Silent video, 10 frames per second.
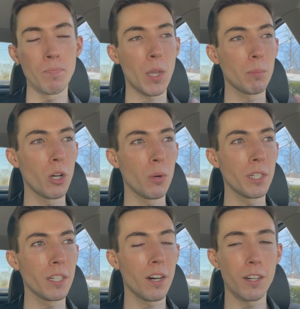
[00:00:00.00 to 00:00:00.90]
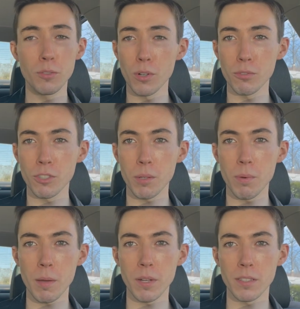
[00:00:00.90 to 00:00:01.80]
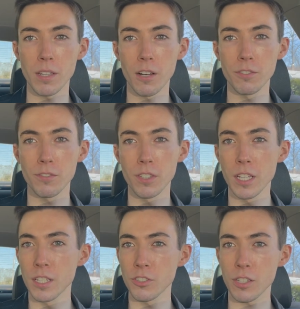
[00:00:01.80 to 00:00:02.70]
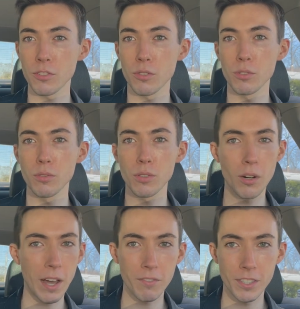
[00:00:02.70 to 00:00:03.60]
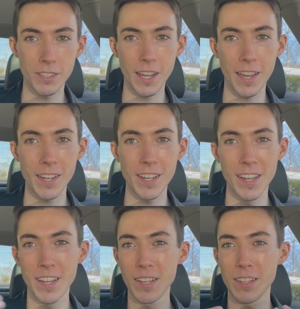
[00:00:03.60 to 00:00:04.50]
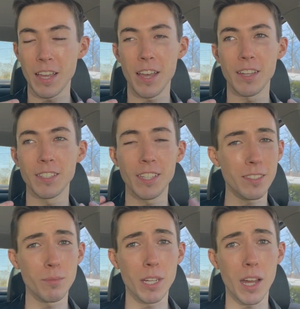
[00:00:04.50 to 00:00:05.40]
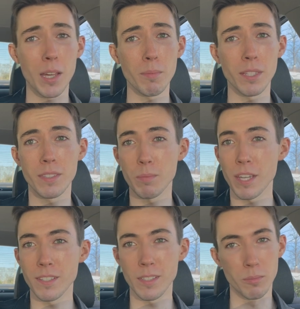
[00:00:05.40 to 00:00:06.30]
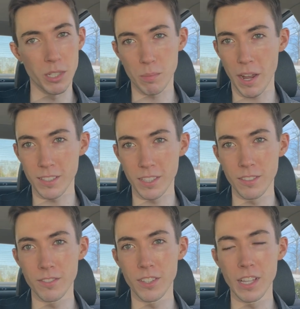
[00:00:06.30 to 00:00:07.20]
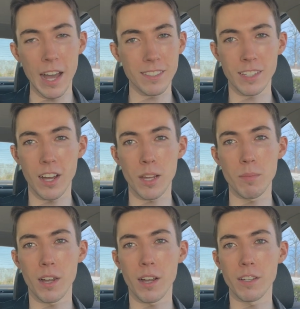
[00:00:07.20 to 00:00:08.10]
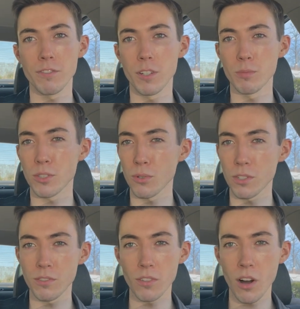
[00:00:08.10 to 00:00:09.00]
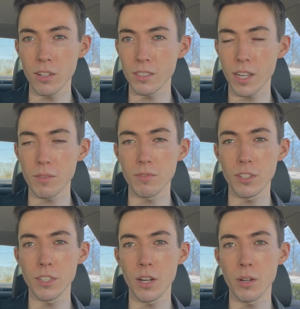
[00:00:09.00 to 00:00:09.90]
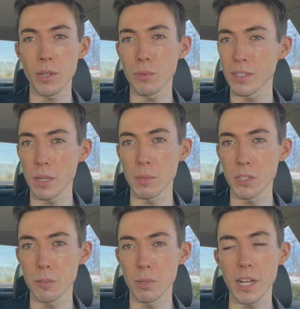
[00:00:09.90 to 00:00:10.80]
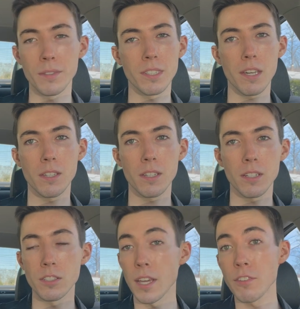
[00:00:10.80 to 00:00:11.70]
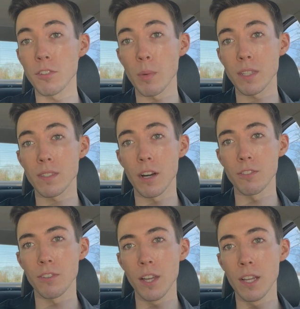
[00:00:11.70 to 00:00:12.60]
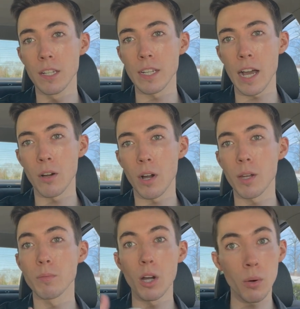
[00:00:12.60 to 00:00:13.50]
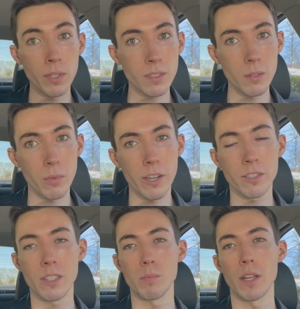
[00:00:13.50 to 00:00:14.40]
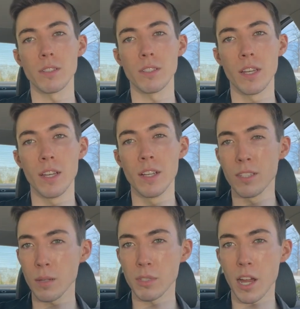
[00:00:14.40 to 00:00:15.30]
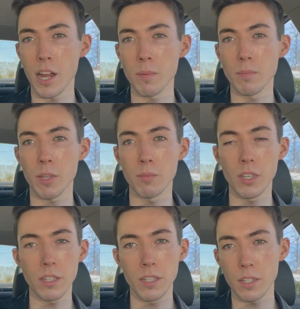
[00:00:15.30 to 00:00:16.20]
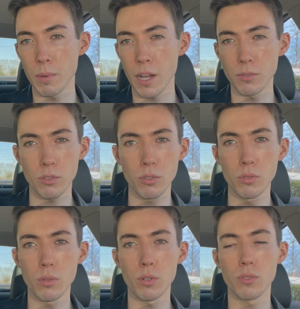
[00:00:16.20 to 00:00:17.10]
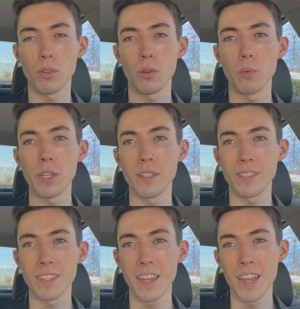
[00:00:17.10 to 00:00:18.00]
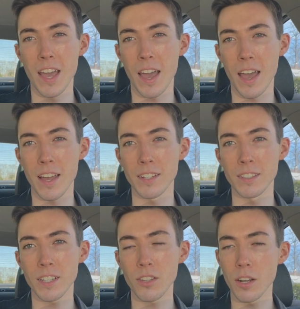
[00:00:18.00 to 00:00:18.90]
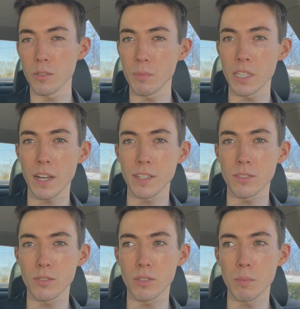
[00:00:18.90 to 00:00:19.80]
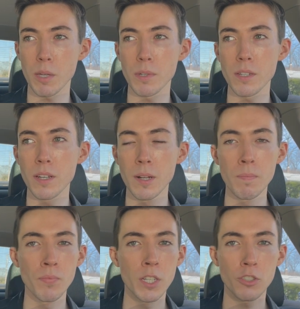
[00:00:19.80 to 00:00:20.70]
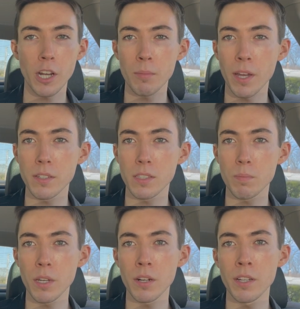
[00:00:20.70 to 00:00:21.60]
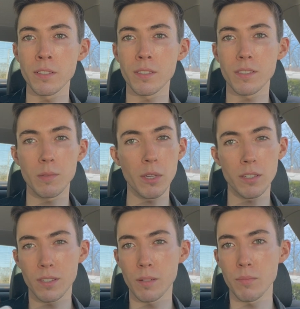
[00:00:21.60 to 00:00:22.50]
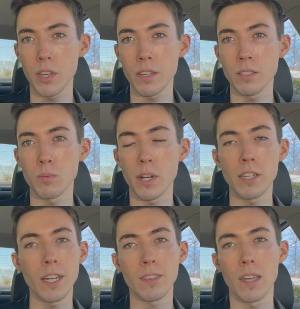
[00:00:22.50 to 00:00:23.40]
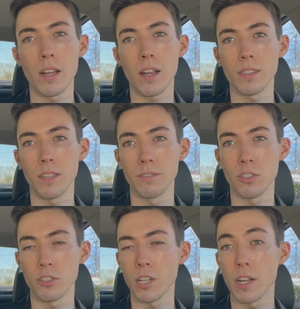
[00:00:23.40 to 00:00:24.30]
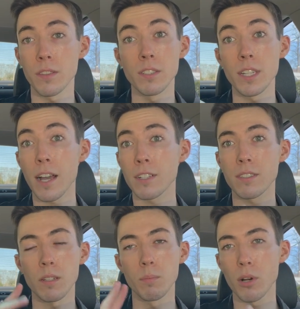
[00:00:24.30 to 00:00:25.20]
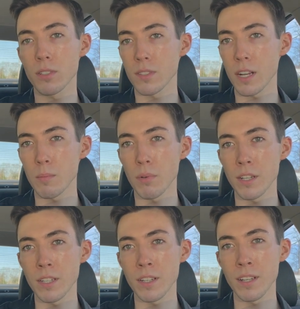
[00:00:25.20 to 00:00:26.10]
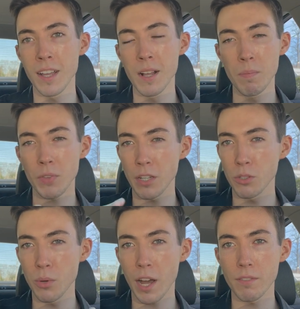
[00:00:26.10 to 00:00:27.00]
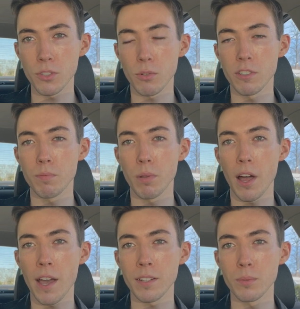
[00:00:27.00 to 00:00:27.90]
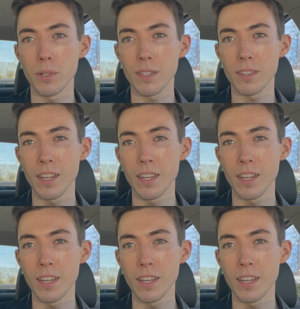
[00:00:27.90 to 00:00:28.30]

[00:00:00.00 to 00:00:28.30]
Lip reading: I'm going on a road trip by myself just to go have a stay and get some time and space and perspective. The last time I filmed a sort of vlog type video, it was similar, but I was taking a day for myself. Now I'm going somewhere to spend some time. I'm thinking about 2 or so weeks, and I thought it would be nice to maybe share my experience, speak to some things when I get there. I'd love to share the decks and books that I'm bringing. I do have a sort of plan with